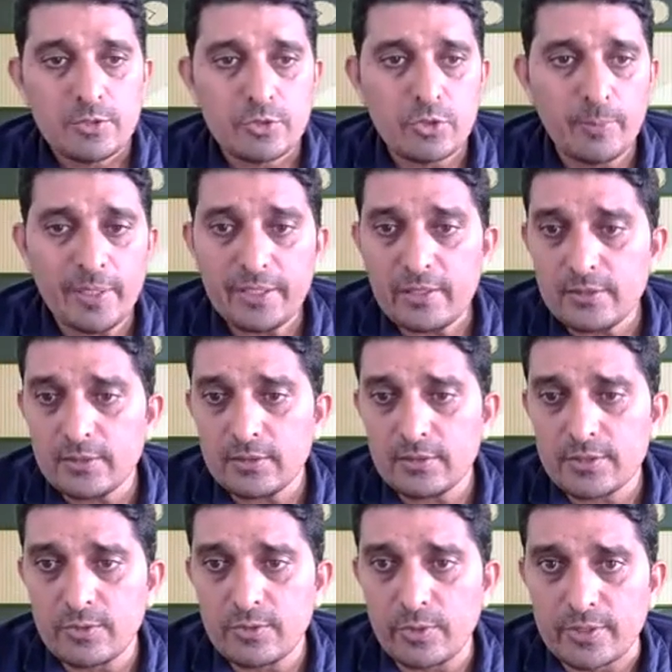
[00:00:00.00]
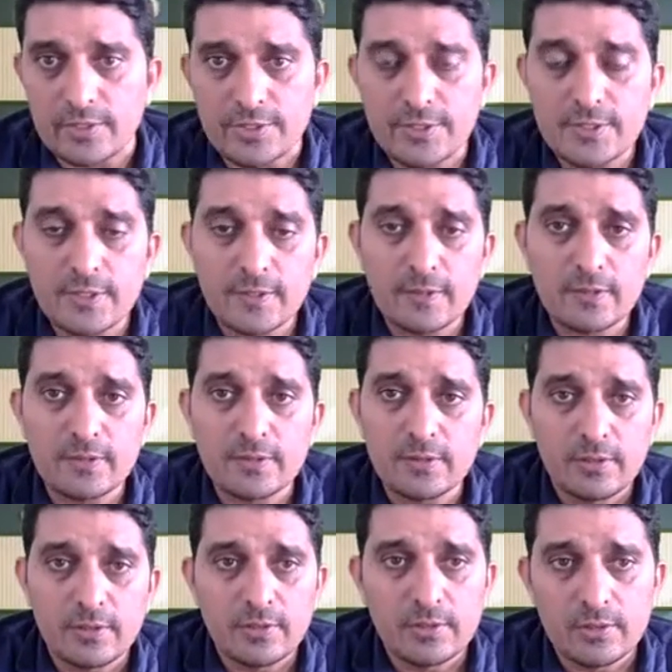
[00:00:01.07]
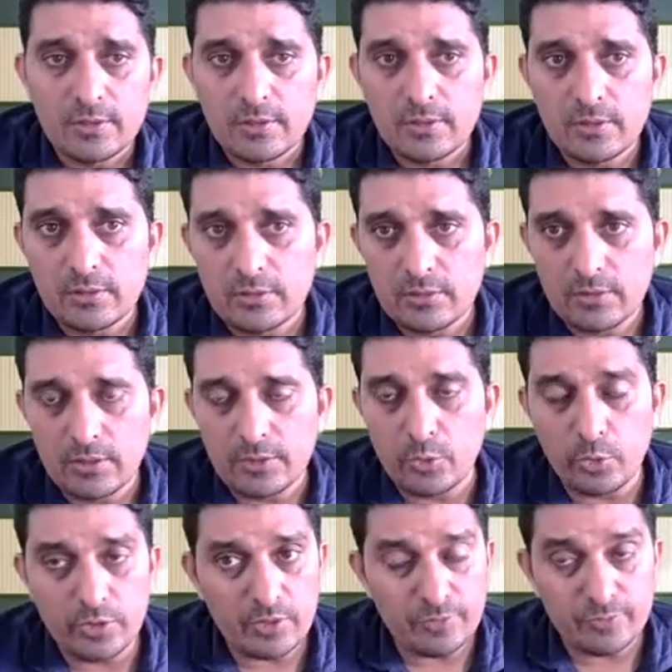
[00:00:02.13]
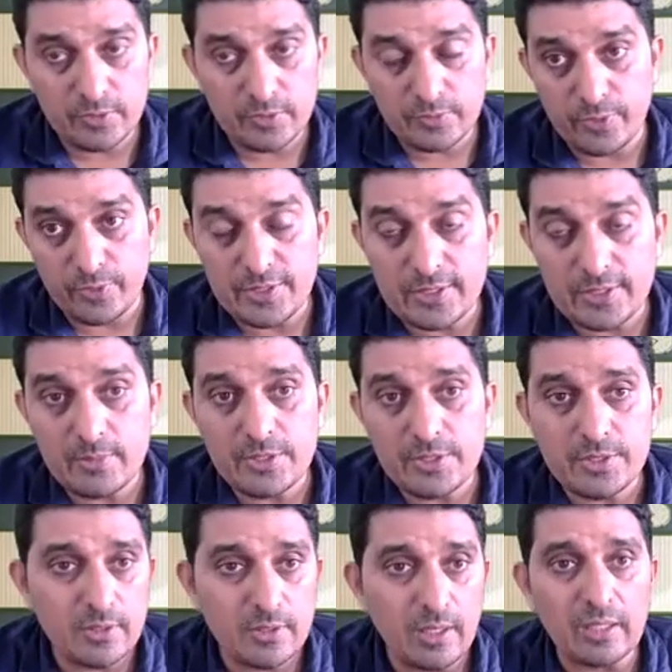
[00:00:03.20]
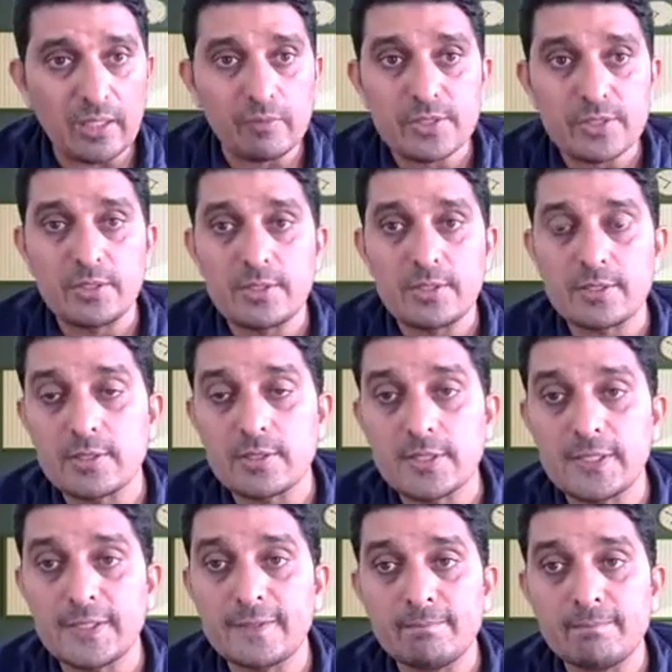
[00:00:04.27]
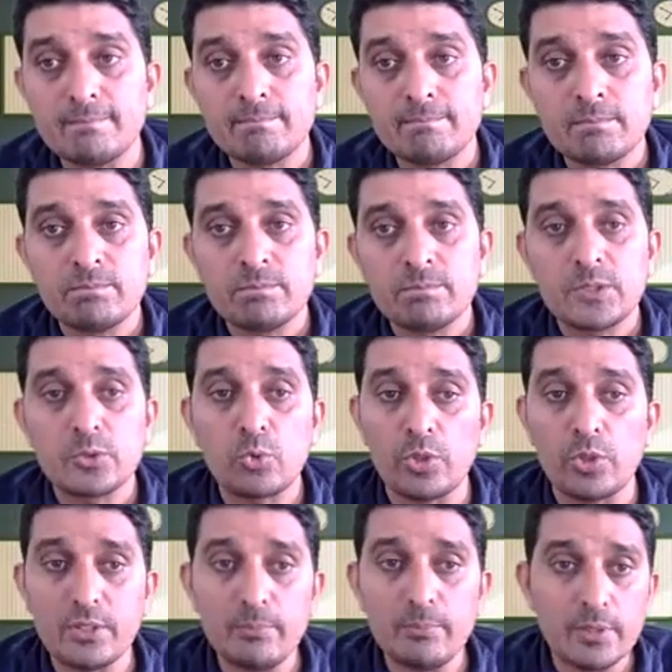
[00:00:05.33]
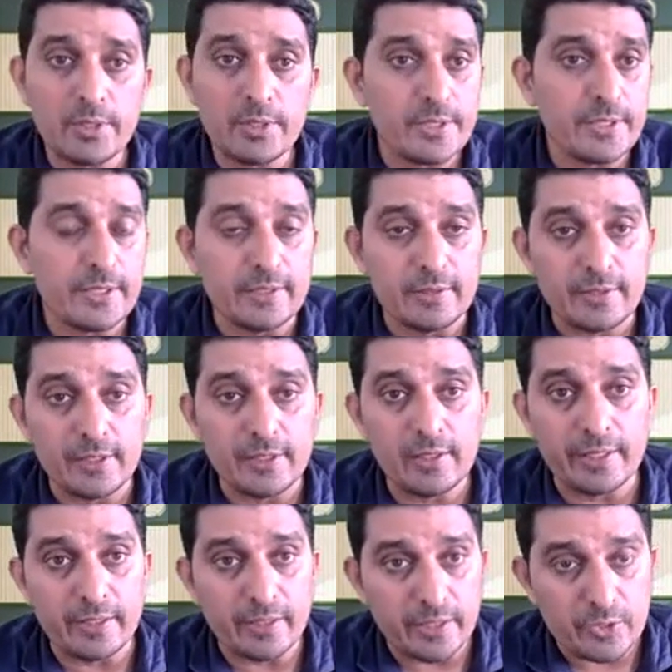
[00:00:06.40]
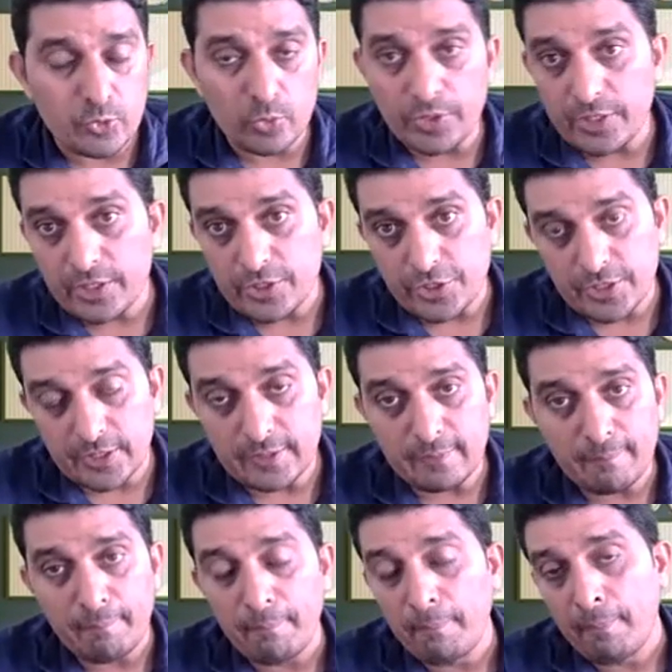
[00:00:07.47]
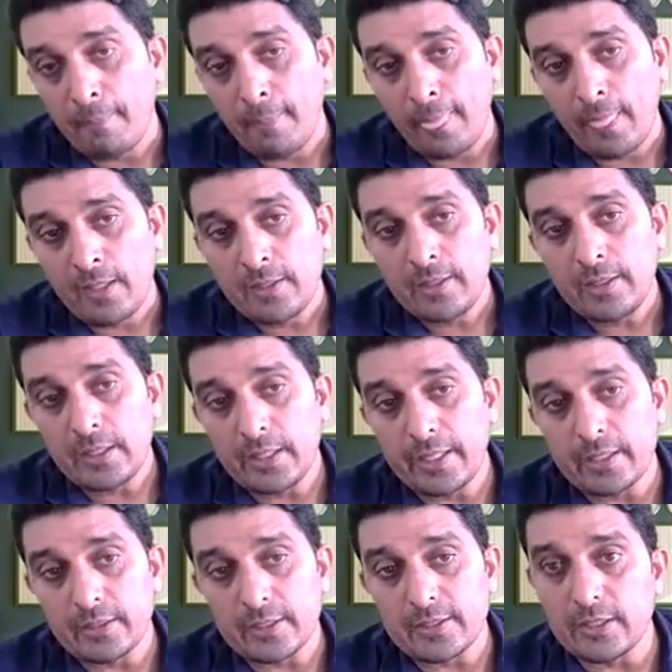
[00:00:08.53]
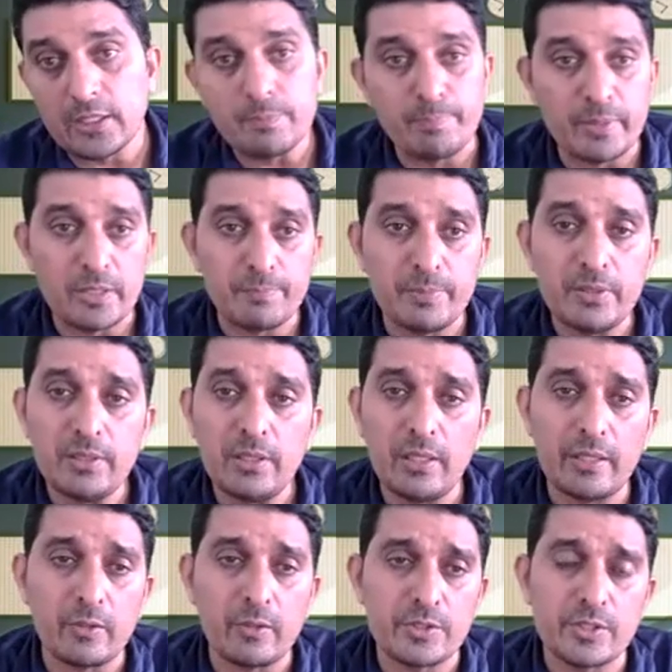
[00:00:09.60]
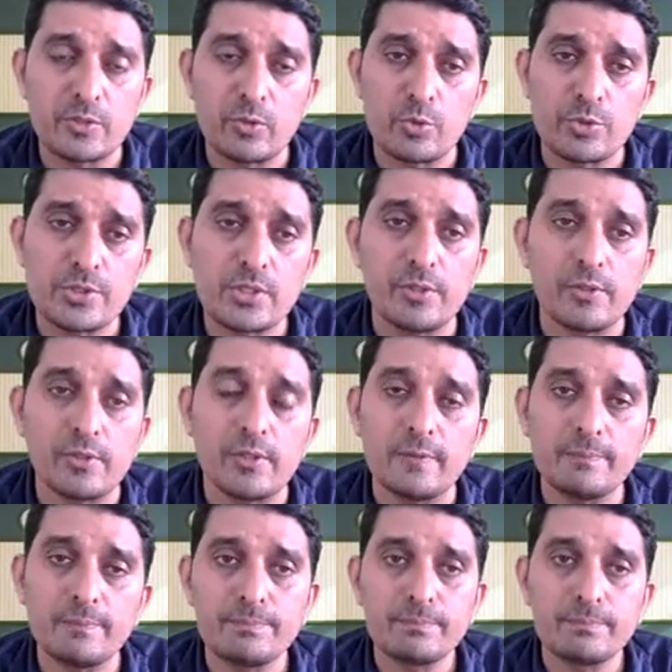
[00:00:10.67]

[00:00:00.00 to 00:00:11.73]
So, my dear students, during the first semester, I was discussing contemporary India and education, and the third paper, language across curriculum.